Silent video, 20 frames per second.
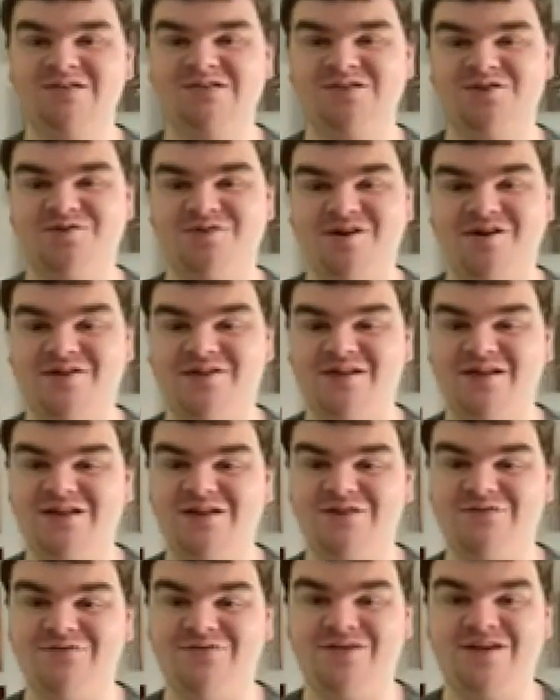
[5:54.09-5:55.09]
So I
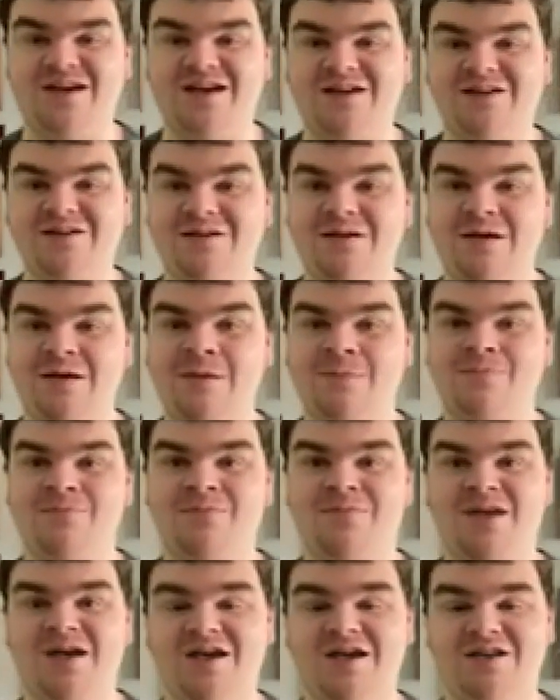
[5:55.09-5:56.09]
thank you for that,
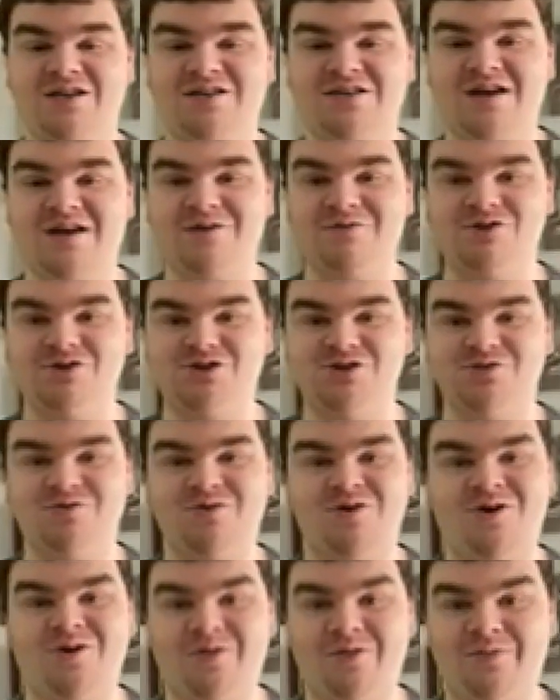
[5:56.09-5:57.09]
and I wish you
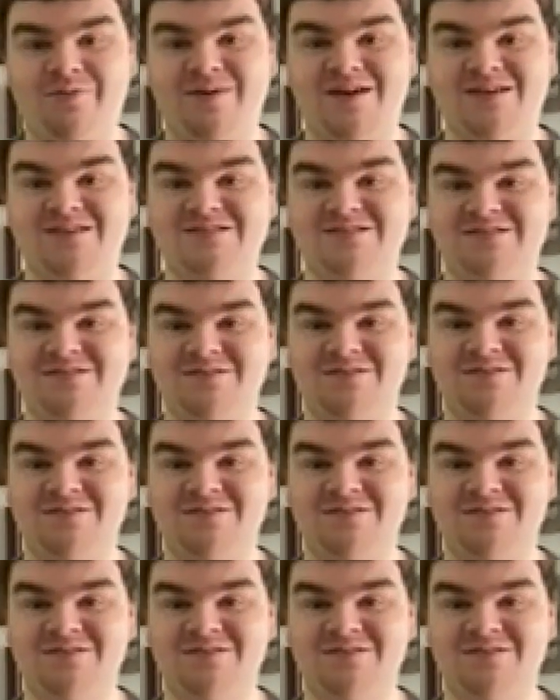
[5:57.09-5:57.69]
all the best